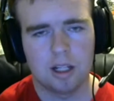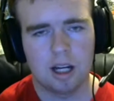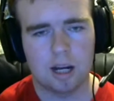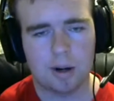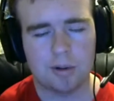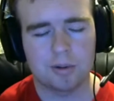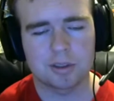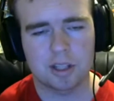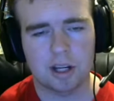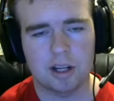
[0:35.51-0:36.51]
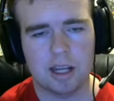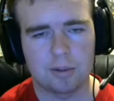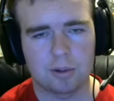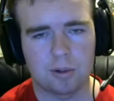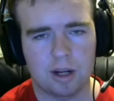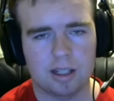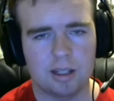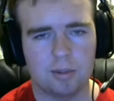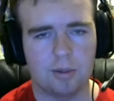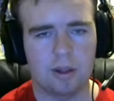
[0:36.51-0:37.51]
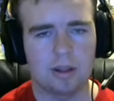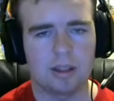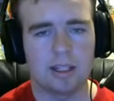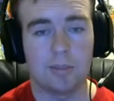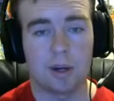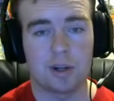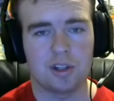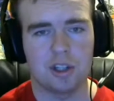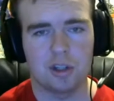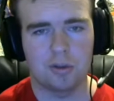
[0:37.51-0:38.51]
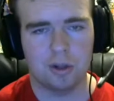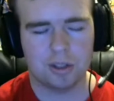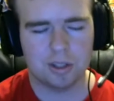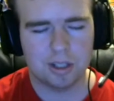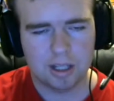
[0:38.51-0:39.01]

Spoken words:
gun ever created within Bungie's universe,